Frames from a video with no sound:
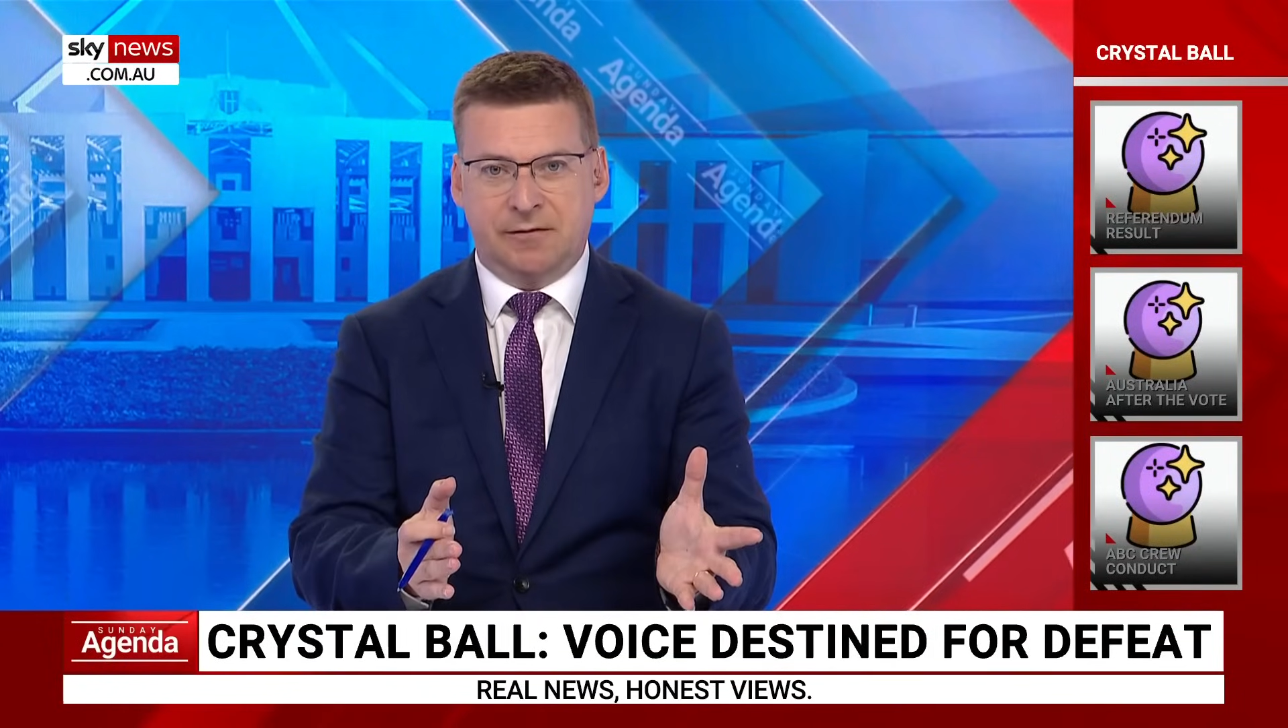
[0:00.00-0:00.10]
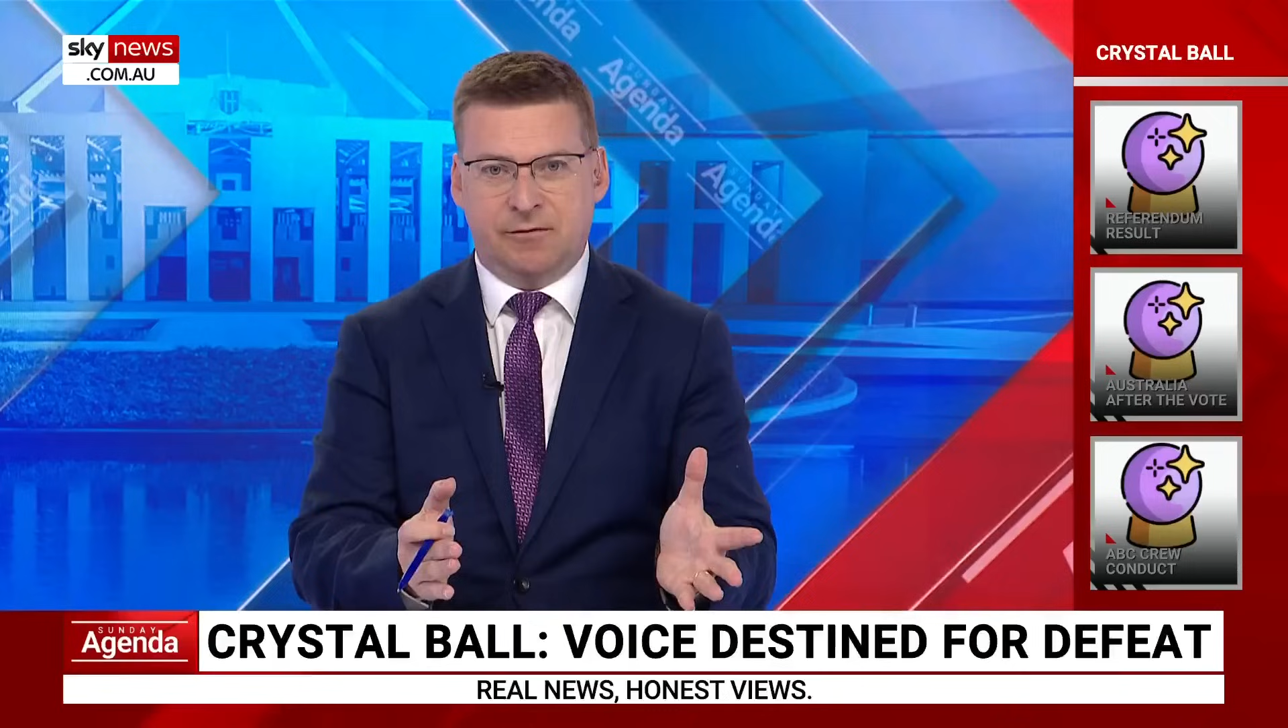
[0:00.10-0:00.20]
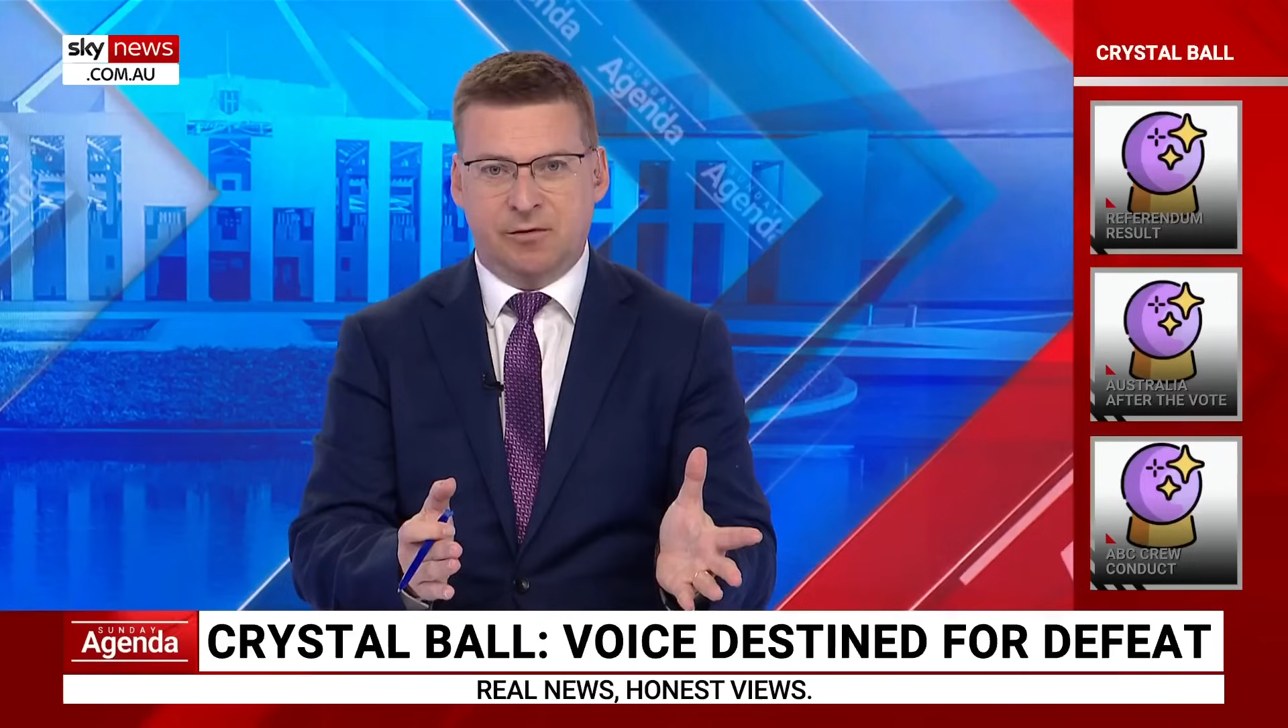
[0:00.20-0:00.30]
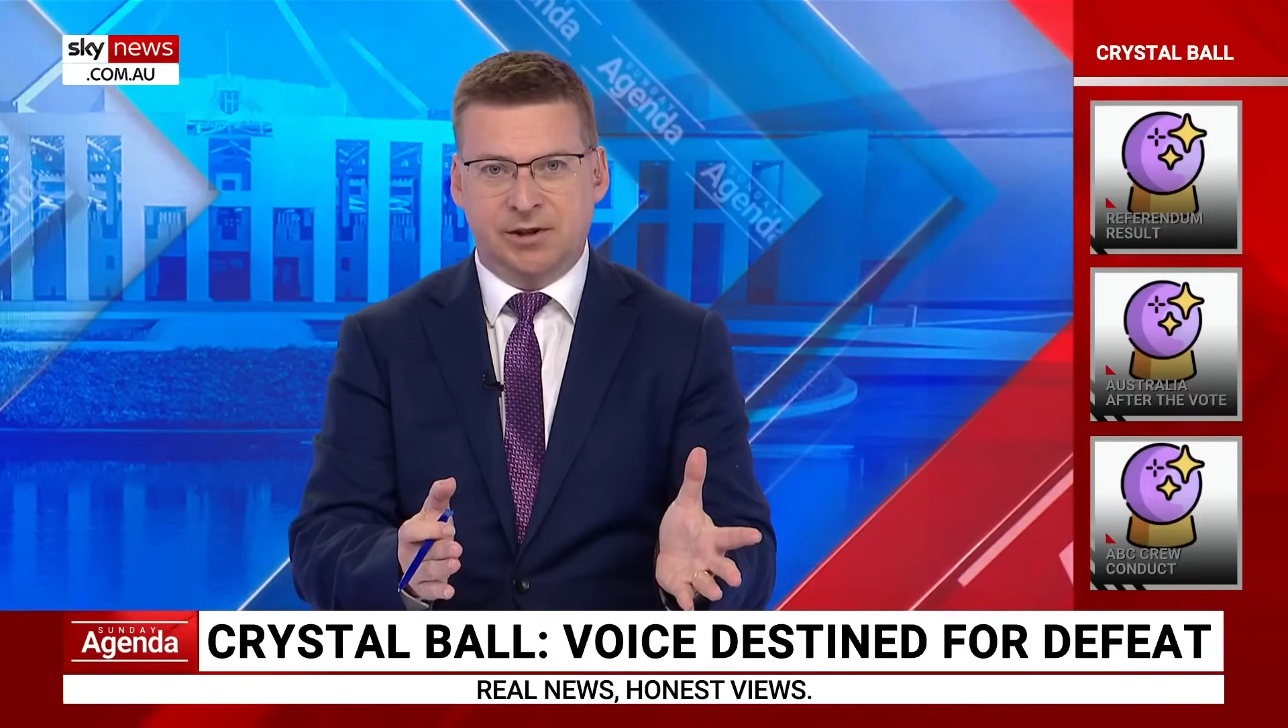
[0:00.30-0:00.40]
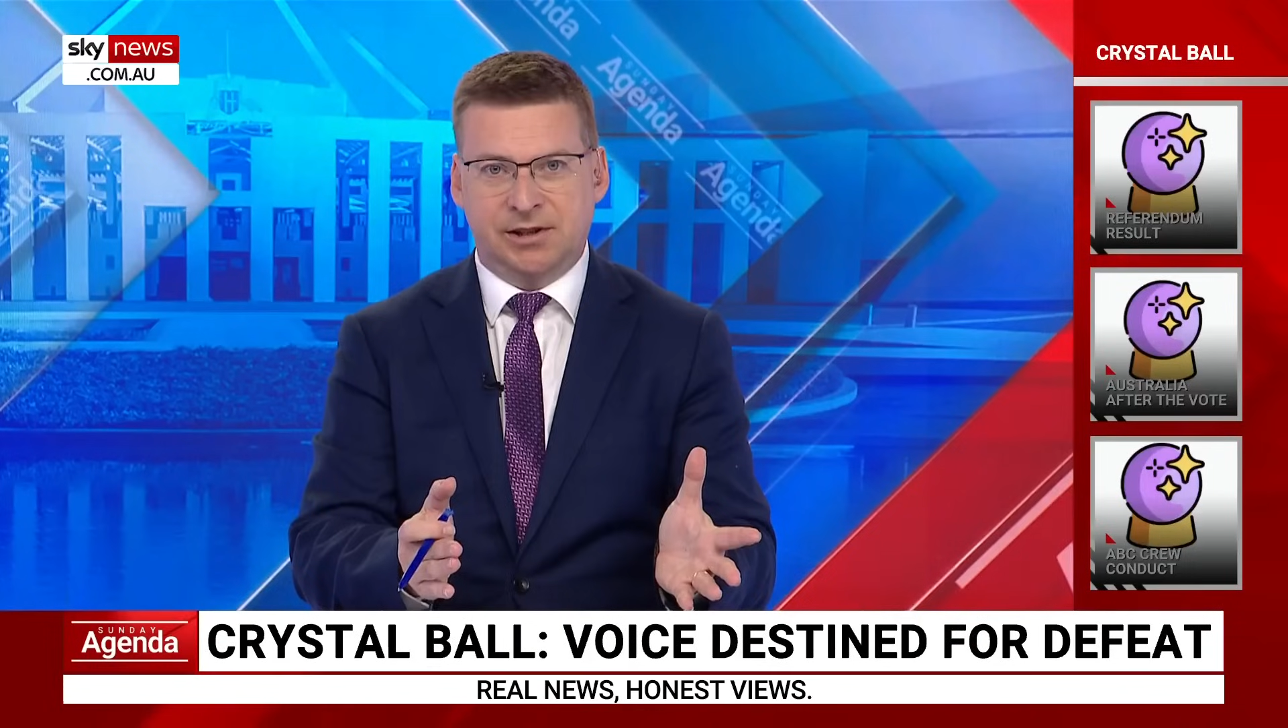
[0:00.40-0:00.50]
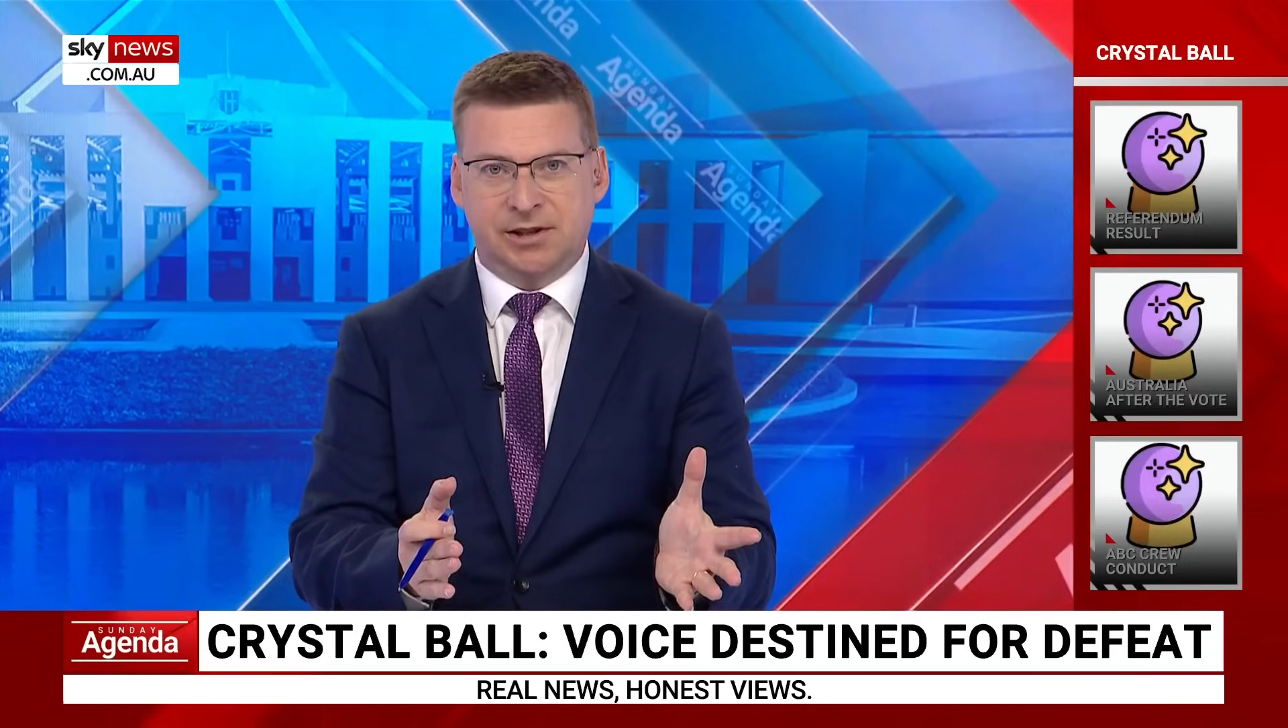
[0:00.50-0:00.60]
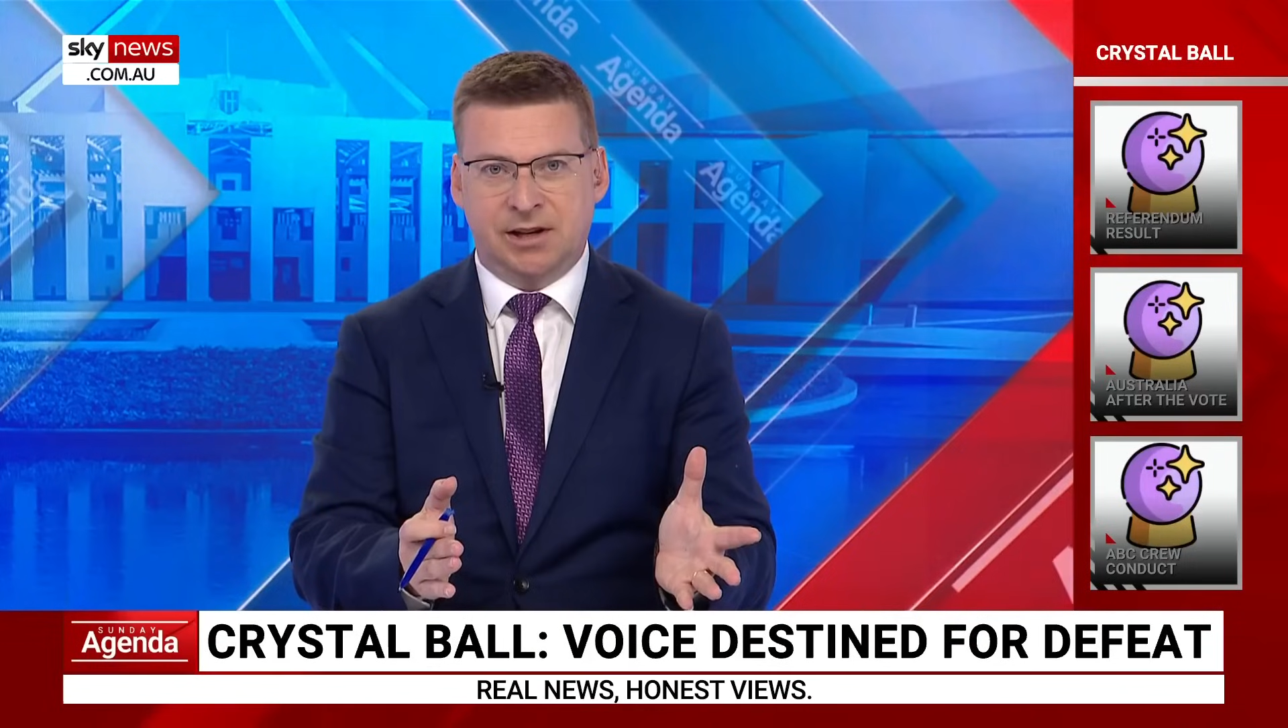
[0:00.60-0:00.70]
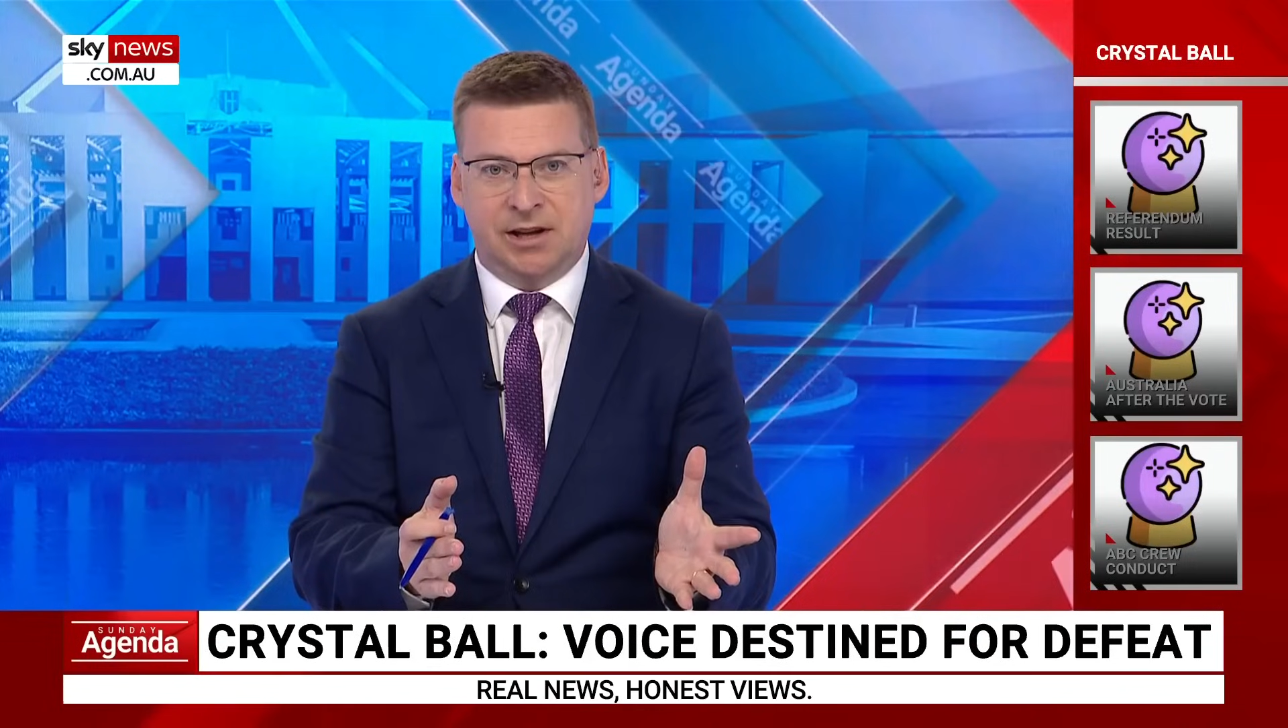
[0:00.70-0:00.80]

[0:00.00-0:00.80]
The Voice